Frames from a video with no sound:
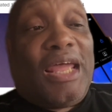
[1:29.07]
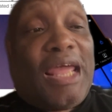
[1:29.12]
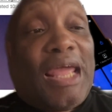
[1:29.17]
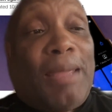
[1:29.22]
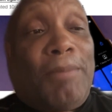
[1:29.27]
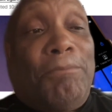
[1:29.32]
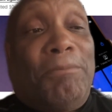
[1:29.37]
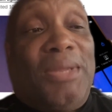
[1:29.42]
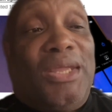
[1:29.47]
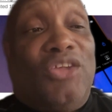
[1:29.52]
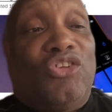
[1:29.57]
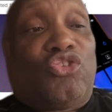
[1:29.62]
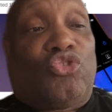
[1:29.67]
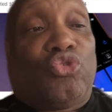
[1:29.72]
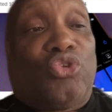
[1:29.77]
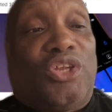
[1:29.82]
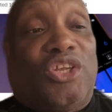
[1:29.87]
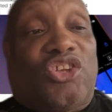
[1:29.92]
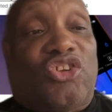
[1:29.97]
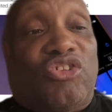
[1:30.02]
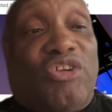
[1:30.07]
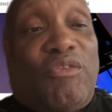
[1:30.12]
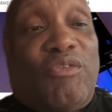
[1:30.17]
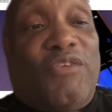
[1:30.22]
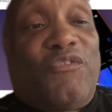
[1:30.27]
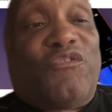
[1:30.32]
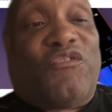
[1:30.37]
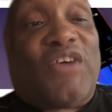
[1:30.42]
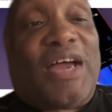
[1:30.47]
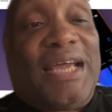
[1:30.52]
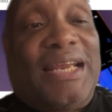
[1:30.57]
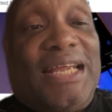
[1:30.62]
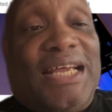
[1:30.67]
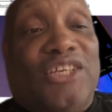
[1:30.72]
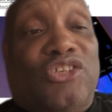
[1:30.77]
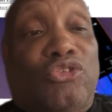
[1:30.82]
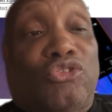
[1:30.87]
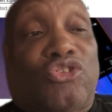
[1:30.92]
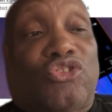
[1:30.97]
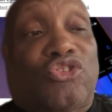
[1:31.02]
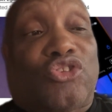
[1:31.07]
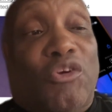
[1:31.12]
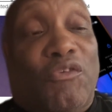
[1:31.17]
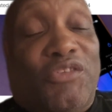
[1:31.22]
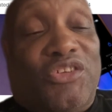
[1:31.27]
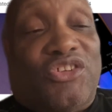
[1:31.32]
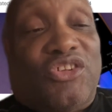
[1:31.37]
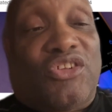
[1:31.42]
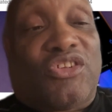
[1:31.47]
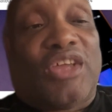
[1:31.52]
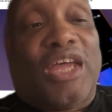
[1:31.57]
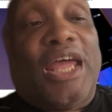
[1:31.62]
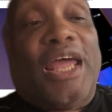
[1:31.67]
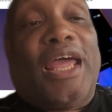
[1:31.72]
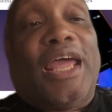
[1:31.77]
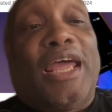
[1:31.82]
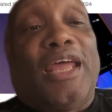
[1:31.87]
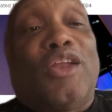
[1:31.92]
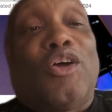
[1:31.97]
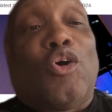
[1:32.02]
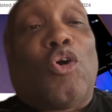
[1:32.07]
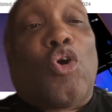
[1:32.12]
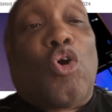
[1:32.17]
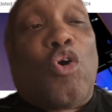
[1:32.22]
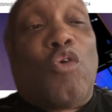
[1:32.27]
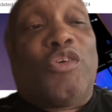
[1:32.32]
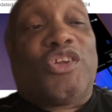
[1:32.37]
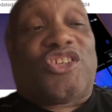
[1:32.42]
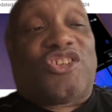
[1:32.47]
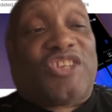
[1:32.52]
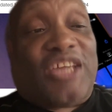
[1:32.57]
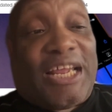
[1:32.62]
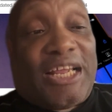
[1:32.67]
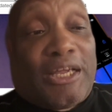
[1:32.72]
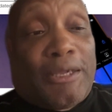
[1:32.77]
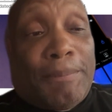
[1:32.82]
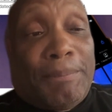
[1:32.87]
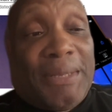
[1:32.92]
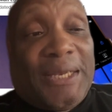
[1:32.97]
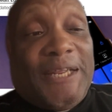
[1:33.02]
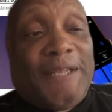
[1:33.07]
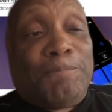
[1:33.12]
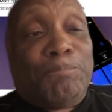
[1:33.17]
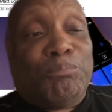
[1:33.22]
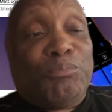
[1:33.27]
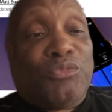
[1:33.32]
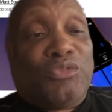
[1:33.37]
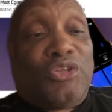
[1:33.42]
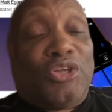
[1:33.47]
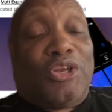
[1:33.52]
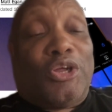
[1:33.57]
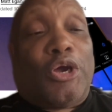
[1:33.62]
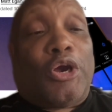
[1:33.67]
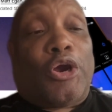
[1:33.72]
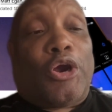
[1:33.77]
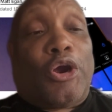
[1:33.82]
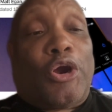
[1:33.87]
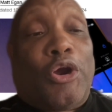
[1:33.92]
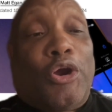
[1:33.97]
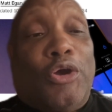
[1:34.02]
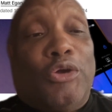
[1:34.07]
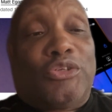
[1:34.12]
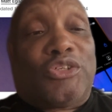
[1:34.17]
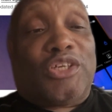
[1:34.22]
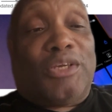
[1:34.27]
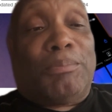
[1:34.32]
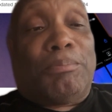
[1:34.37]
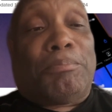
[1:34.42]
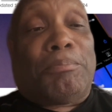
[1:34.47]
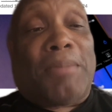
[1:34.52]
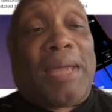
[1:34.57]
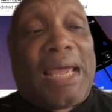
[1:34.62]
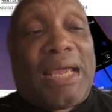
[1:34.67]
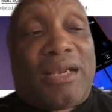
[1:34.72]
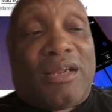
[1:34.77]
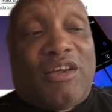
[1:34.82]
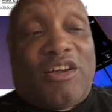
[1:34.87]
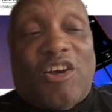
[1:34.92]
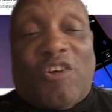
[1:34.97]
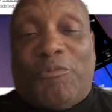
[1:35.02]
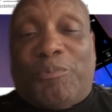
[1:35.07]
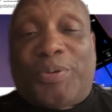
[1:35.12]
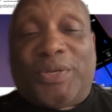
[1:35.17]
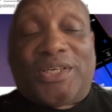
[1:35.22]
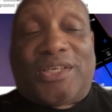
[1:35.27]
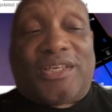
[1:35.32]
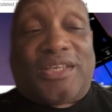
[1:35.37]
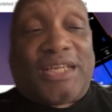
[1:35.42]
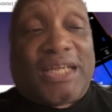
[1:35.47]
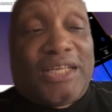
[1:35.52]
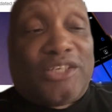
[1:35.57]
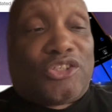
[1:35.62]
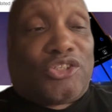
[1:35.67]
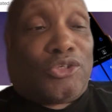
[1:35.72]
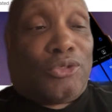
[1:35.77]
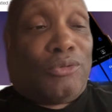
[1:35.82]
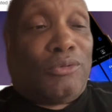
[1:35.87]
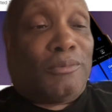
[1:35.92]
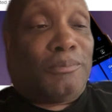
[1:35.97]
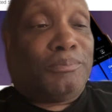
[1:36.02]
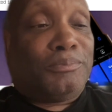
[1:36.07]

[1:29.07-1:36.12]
and Means Judiciary Financial Services and Oversight Committee to the urgent matter of potential